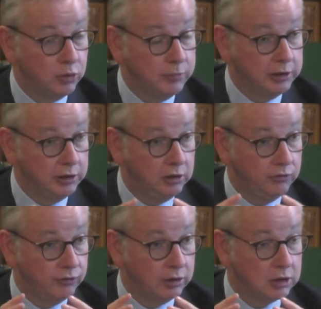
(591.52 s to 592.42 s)
believe
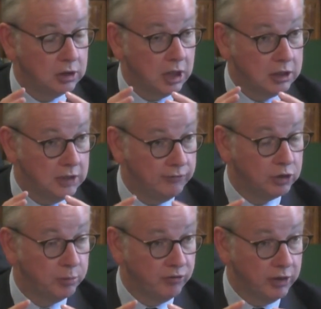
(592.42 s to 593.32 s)
that
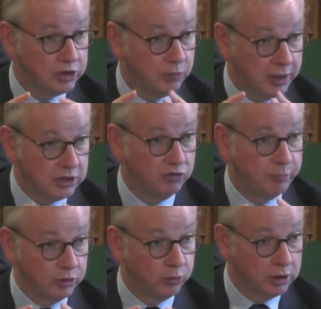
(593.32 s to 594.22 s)
devolution provides the best of
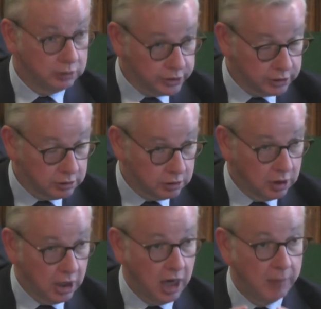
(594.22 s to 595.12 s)
both worlds,
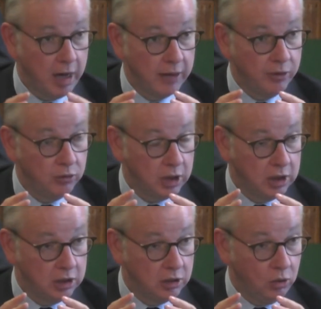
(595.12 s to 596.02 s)
and that
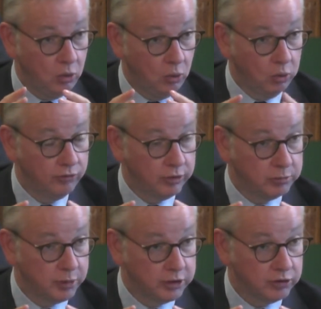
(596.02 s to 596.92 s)
in all of those
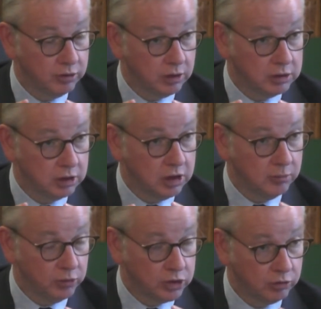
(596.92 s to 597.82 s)
parts of the United Kingdom in
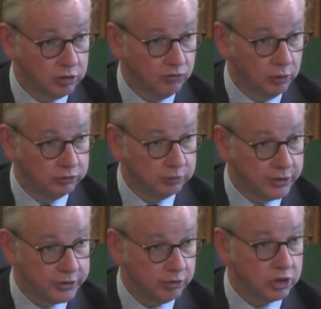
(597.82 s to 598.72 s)
which there are devolved
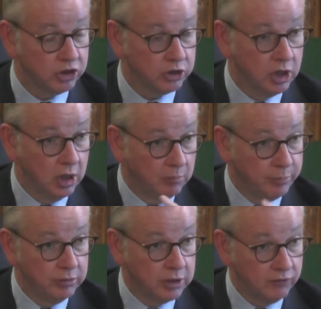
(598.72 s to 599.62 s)
administrations,
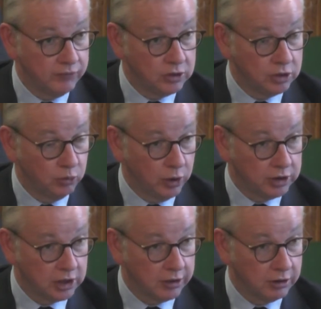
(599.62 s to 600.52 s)
both governments should work
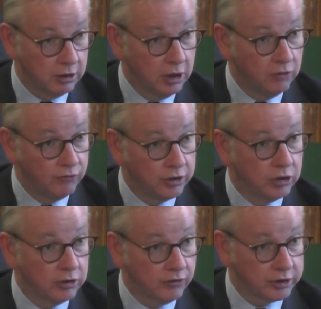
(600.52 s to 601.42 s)
together for the
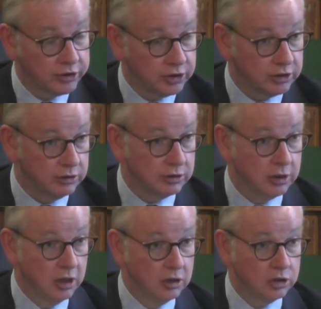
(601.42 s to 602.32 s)
good of our citizens.
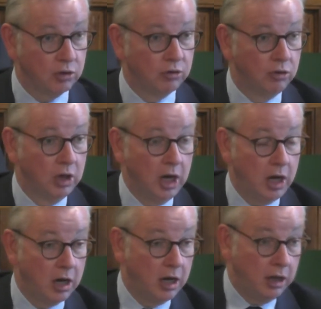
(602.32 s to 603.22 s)
So
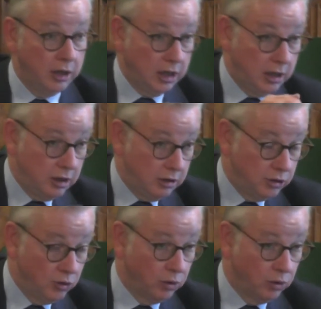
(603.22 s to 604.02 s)
your